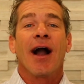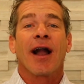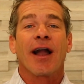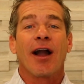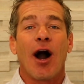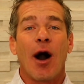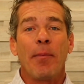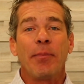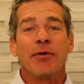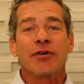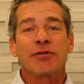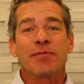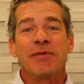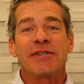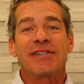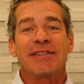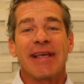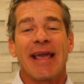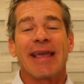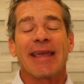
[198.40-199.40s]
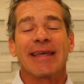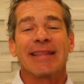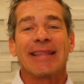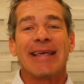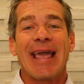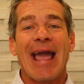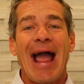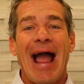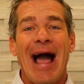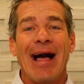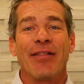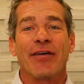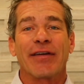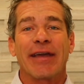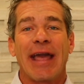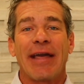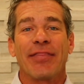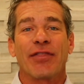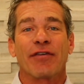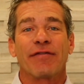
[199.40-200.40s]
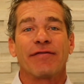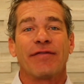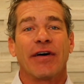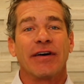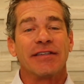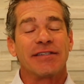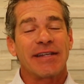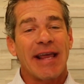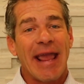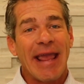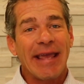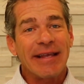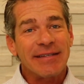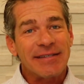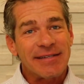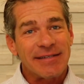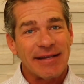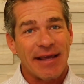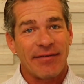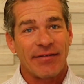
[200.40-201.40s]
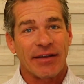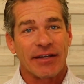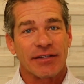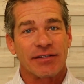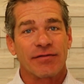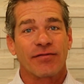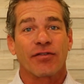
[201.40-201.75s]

Couples mistakenly allocate their funds and savings.